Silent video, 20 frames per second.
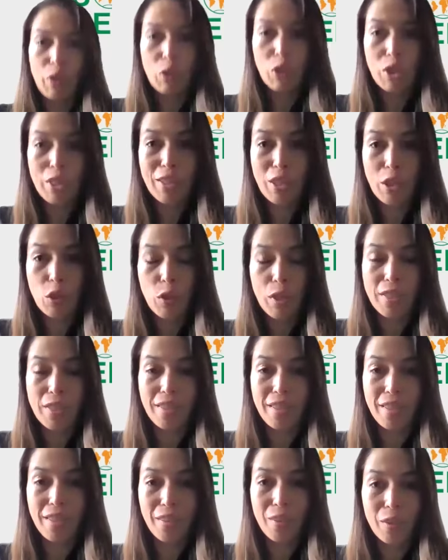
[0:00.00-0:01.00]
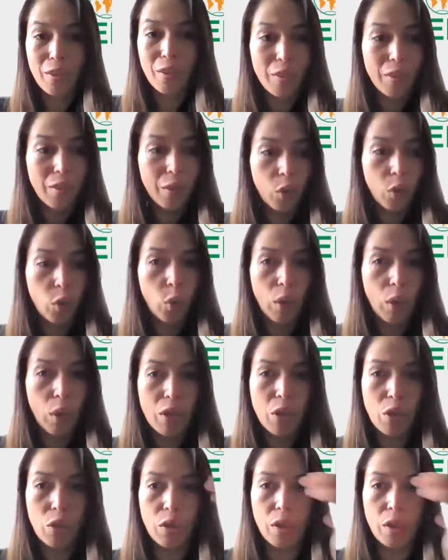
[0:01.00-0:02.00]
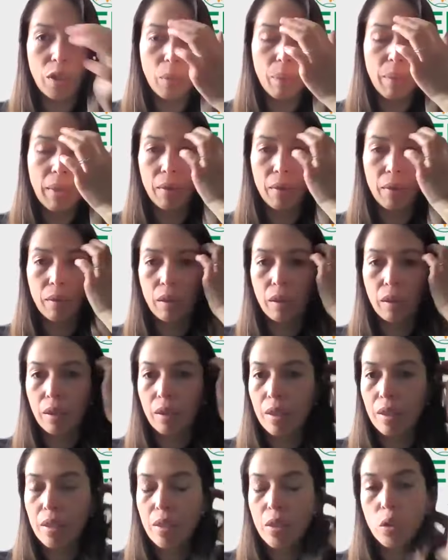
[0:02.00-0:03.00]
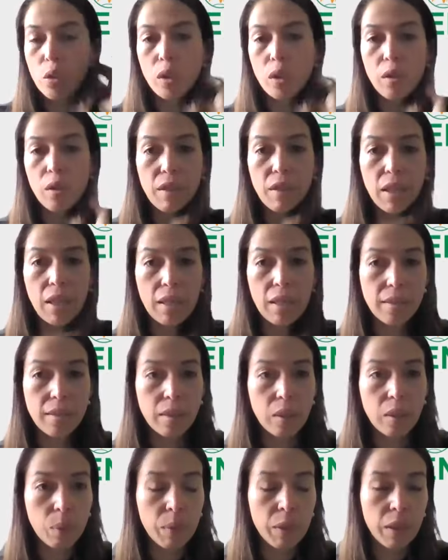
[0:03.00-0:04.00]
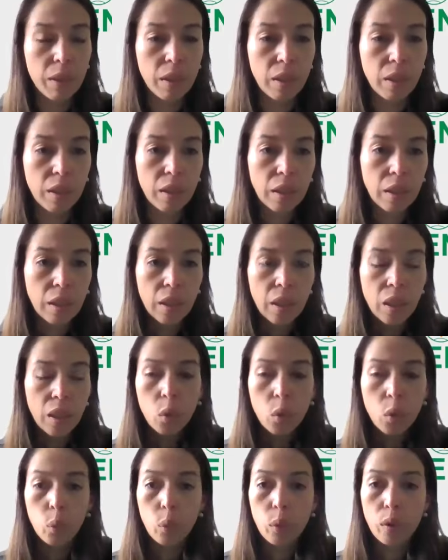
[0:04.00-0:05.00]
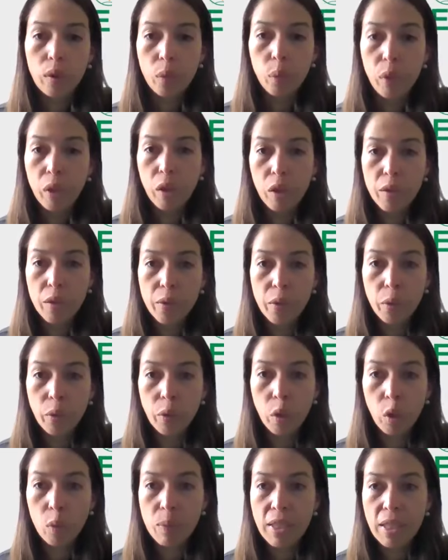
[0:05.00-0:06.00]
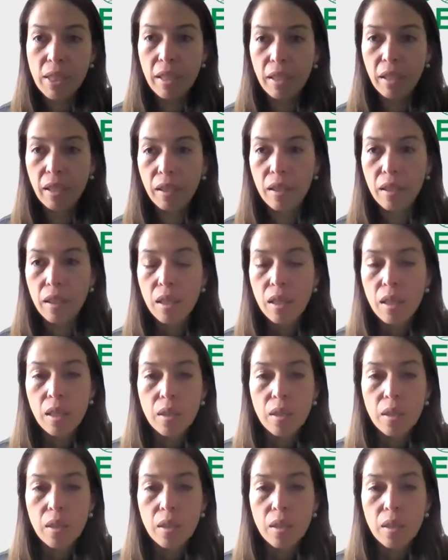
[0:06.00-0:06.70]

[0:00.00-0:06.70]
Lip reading: So just addressing the question about the history of the SCP with regards to norm setting.